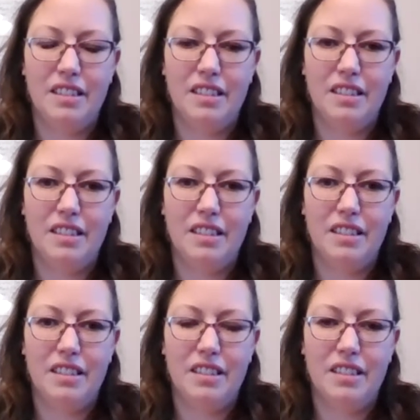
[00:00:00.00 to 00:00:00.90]

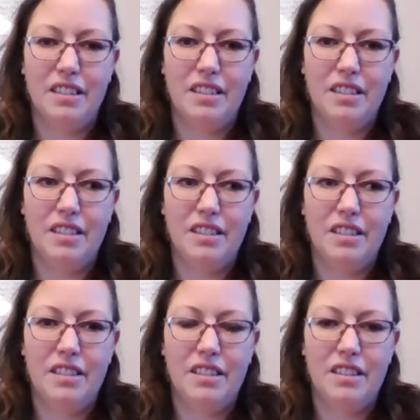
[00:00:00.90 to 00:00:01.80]

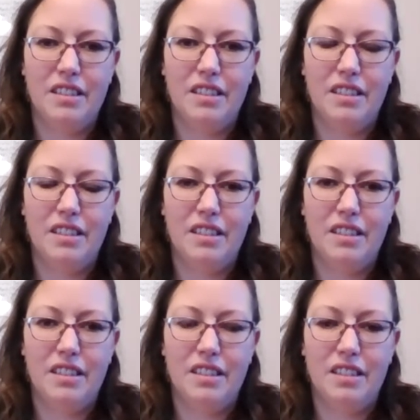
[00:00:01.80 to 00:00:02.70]

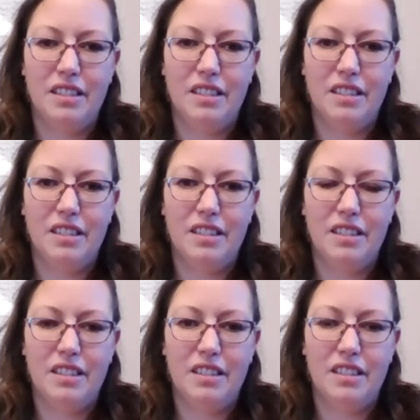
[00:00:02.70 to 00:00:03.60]

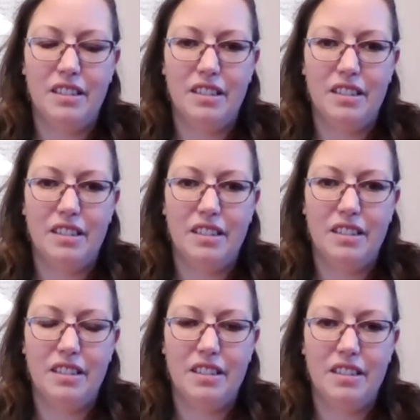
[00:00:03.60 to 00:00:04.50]

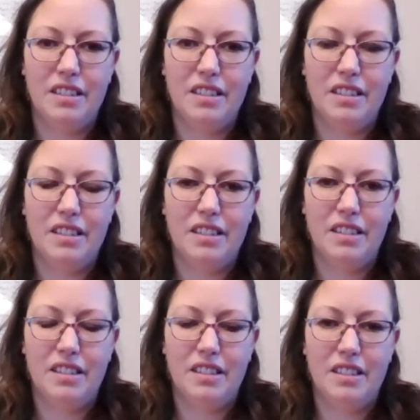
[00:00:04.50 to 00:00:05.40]

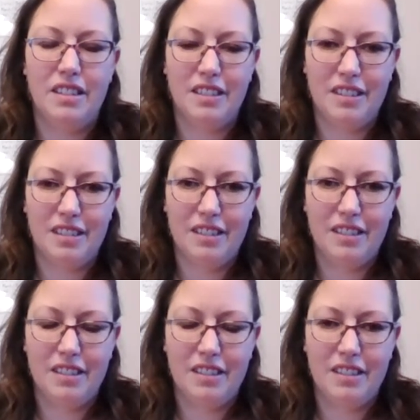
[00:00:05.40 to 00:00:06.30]

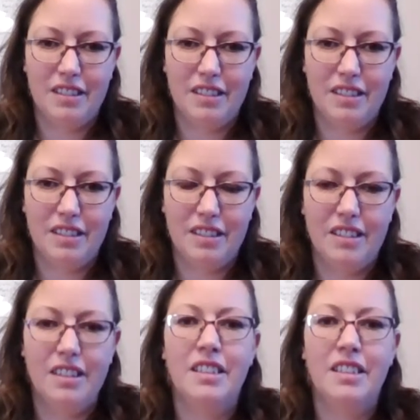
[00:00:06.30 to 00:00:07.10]
No words are spoken by the person on screen.